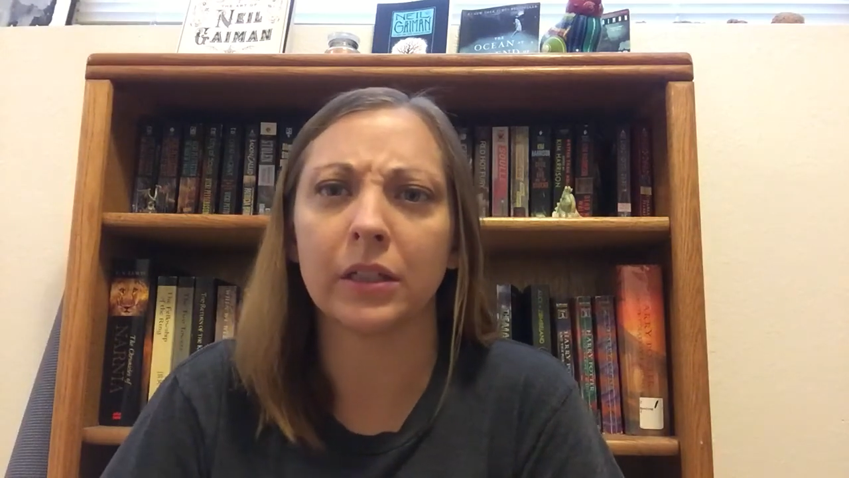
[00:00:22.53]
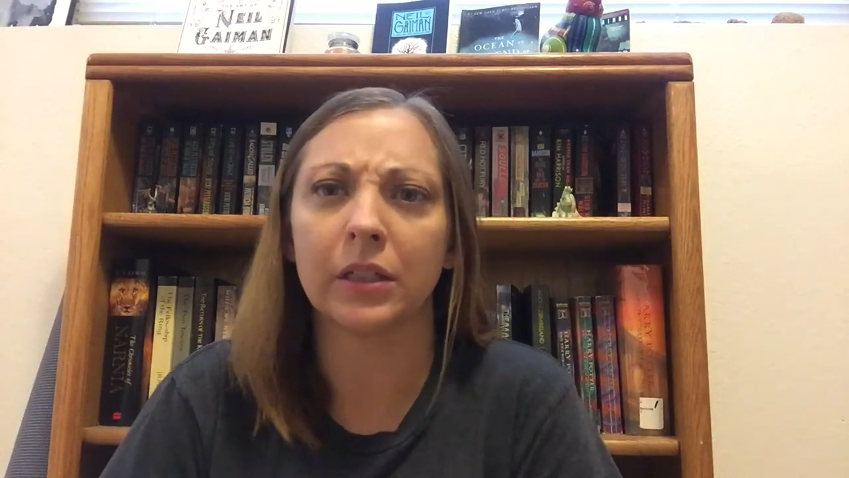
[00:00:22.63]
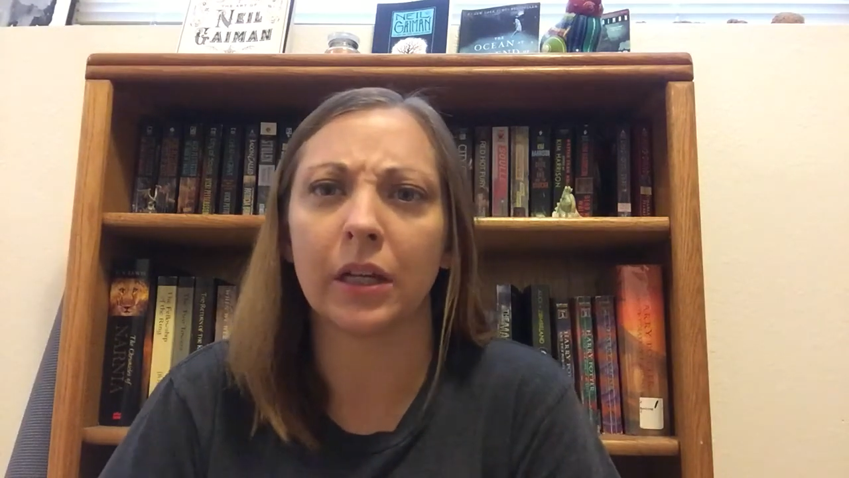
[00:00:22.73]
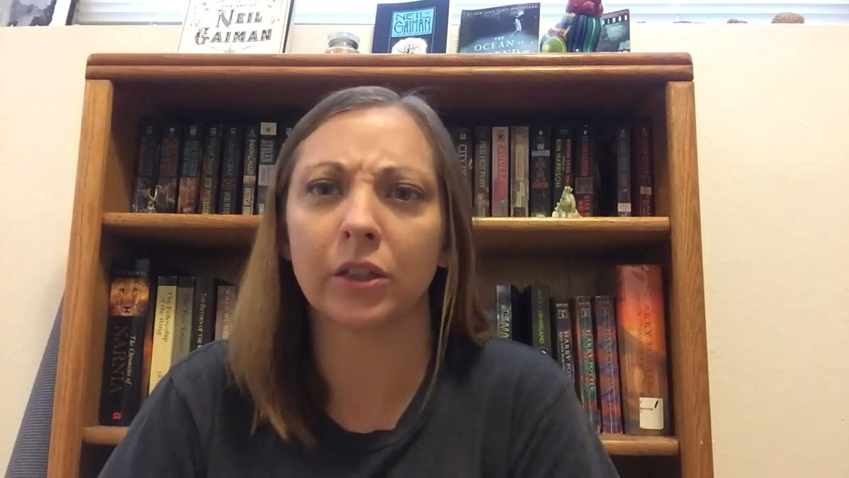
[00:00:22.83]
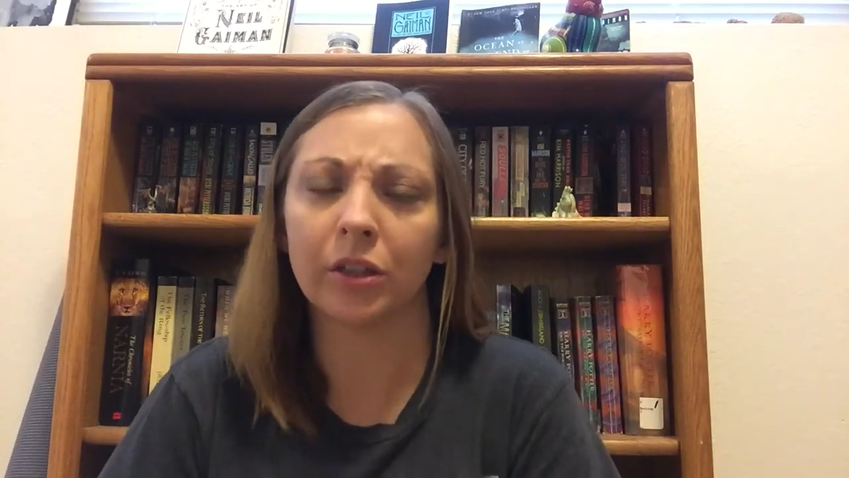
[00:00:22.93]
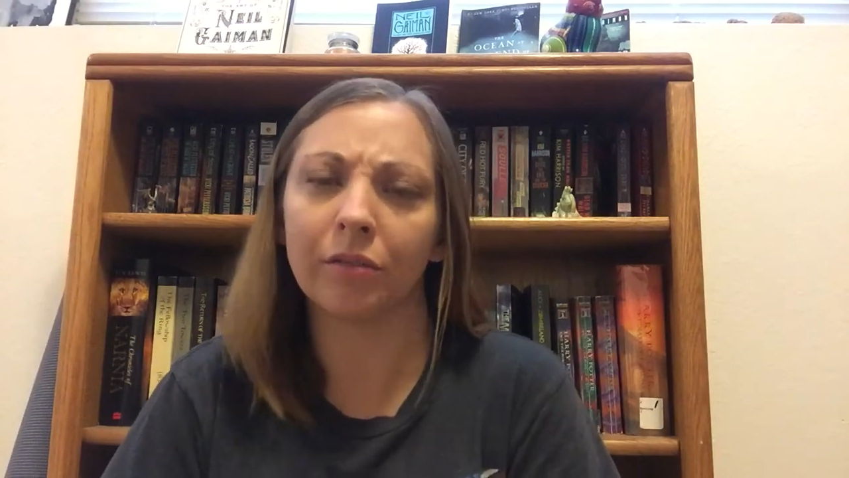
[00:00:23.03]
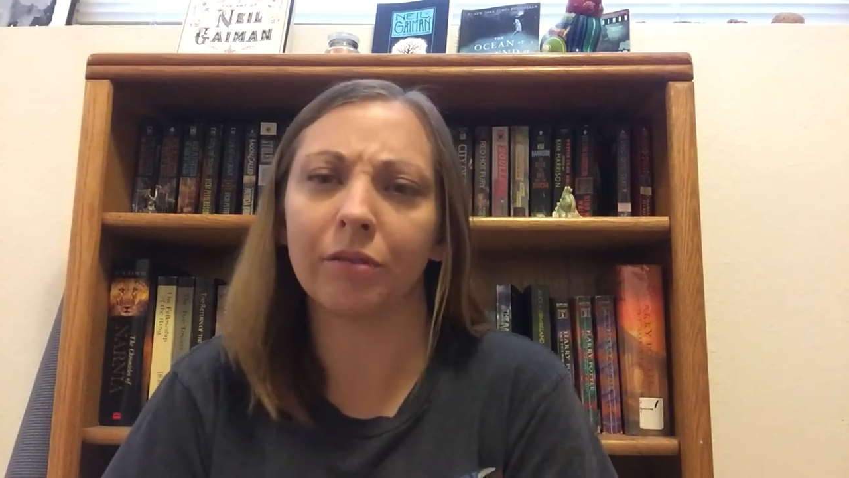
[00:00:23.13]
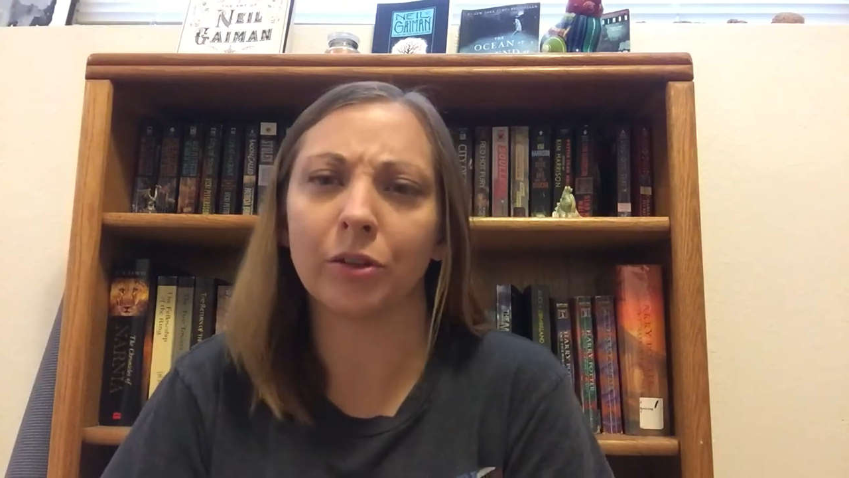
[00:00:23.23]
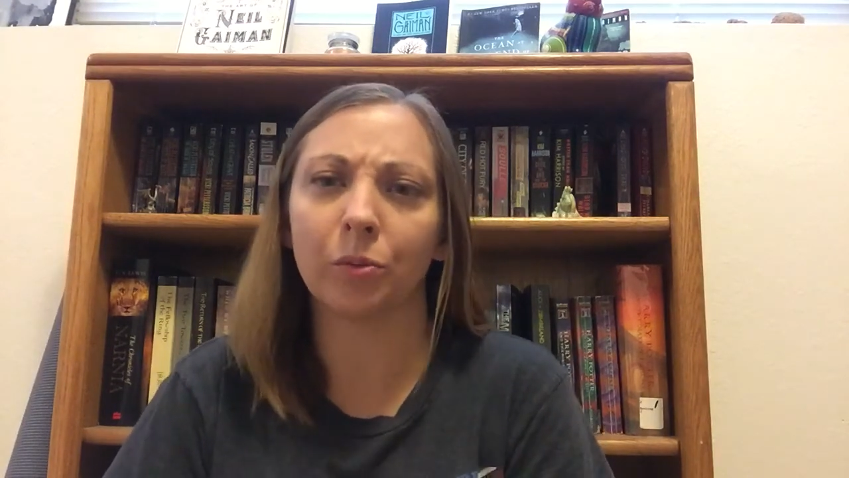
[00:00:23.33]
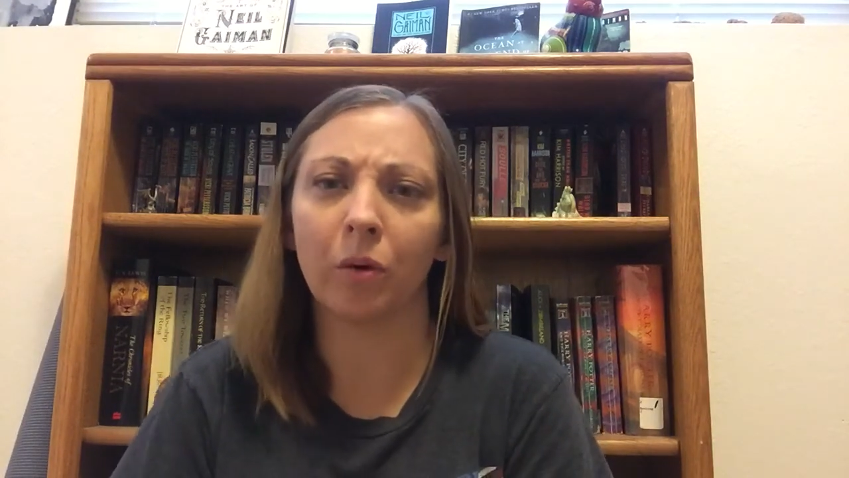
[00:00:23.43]
This is actually the
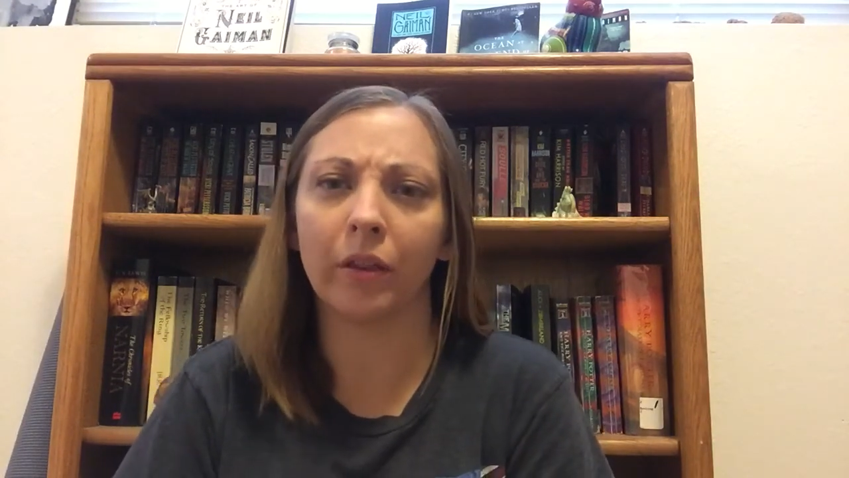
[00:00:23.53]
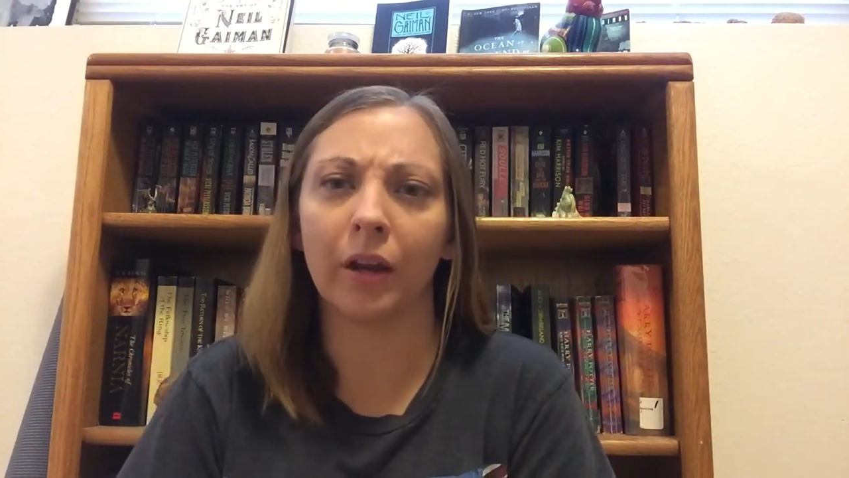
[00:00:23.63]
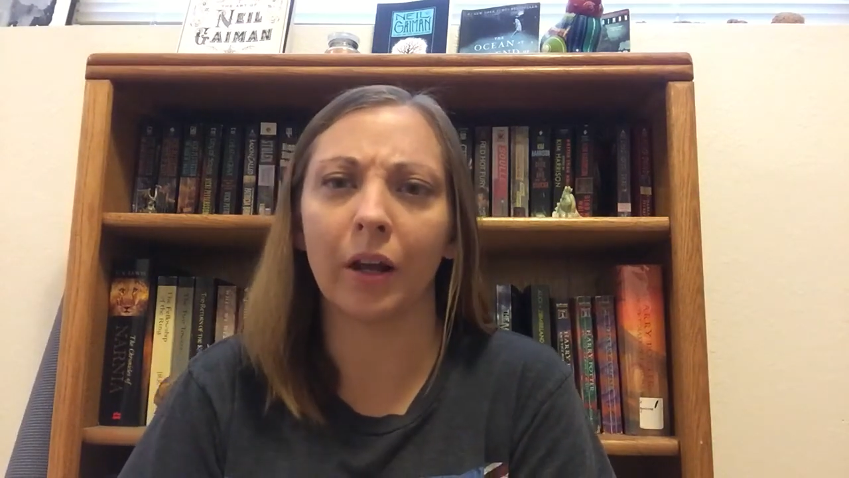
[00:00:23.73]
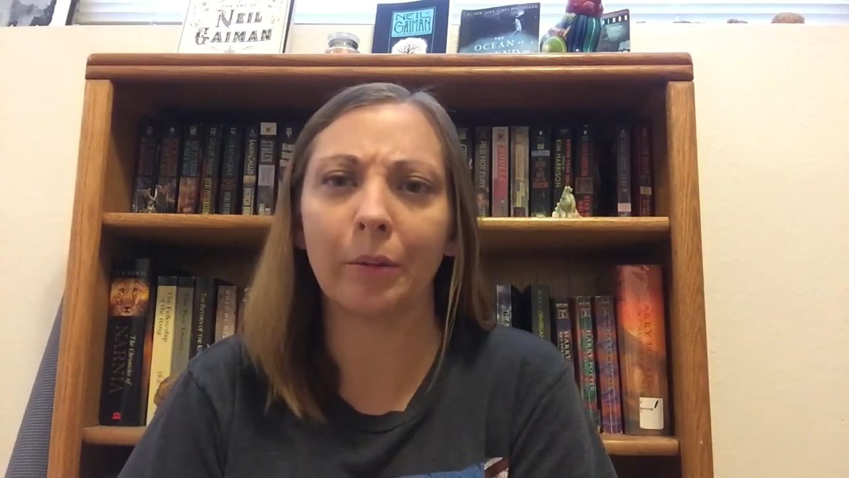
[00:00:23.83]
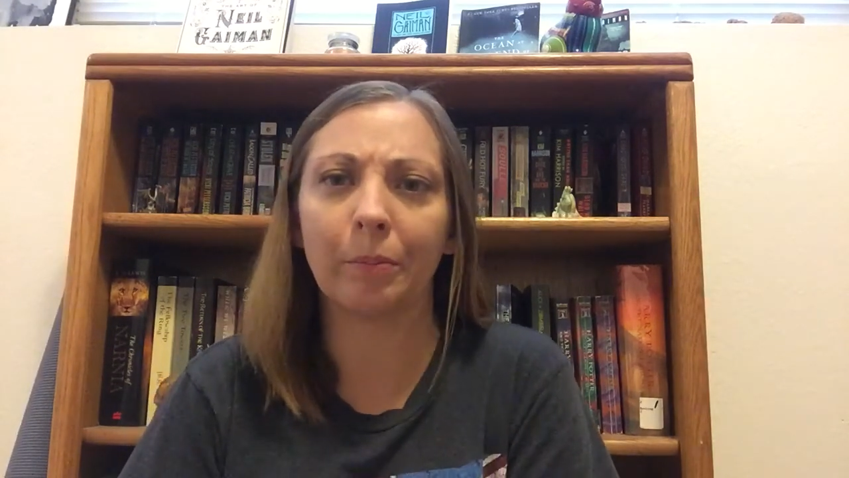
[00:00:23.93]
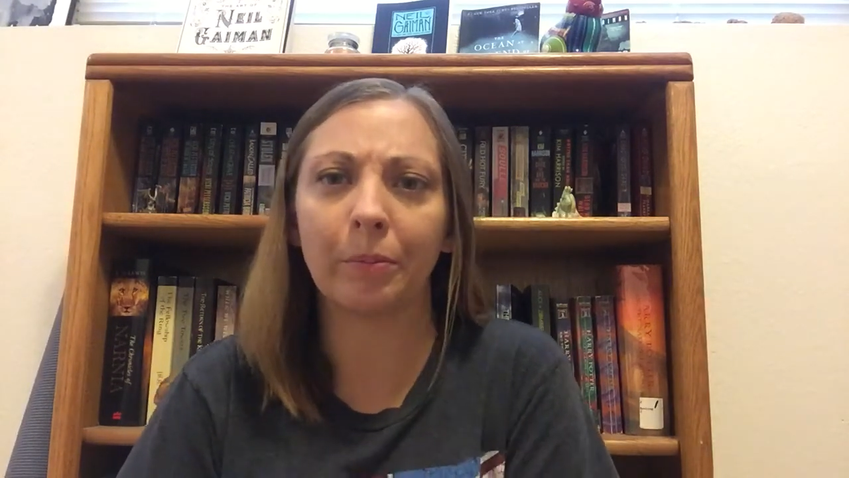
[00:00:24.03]
first one that I am